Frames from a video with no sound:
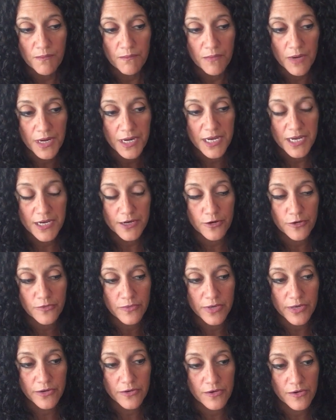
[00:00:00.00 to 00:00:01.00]
Money,
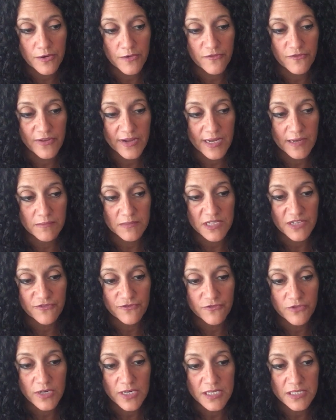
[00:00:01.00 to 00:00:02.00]
career, family,
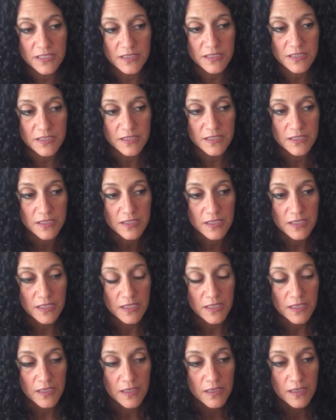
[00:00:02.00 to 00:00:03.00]
friends,
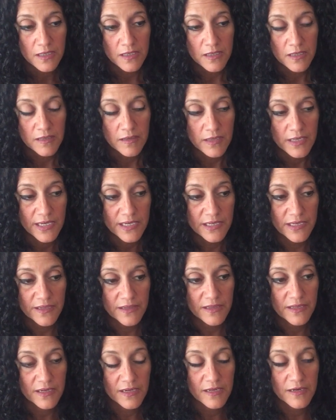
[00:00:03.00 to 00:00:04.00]

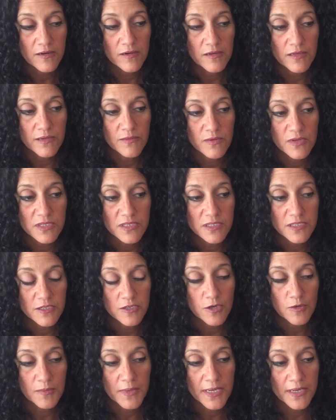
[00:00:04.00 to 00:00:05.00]
anything at all that wants to
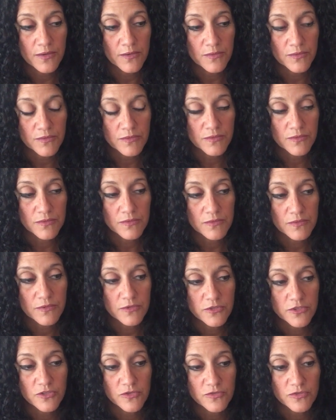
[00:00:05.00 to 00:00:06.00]
come out.
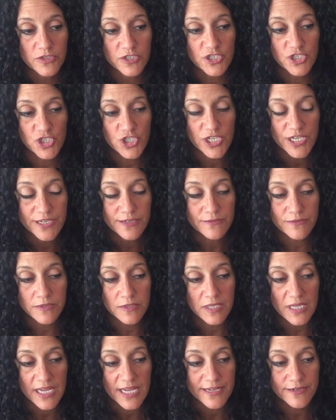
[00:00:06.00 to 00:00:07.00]
So the
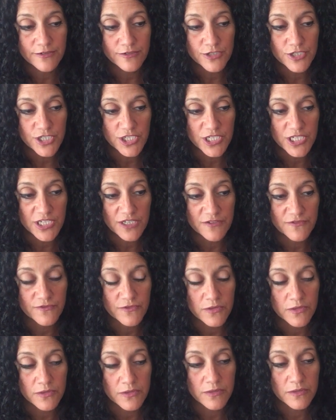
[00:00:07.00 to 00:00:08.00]
general energy
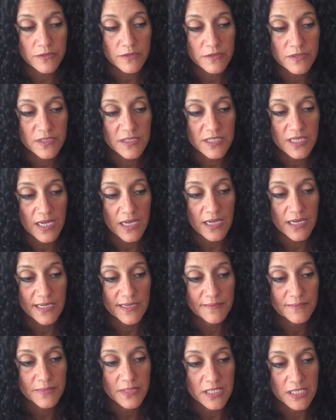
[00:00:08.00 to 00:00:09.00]
for earth
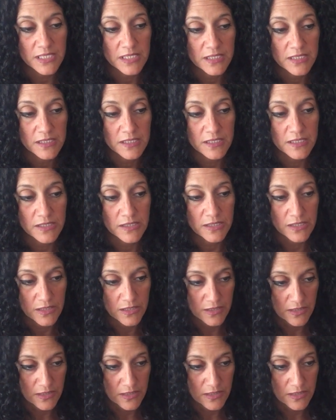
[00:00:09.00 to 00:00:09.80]
sign, please.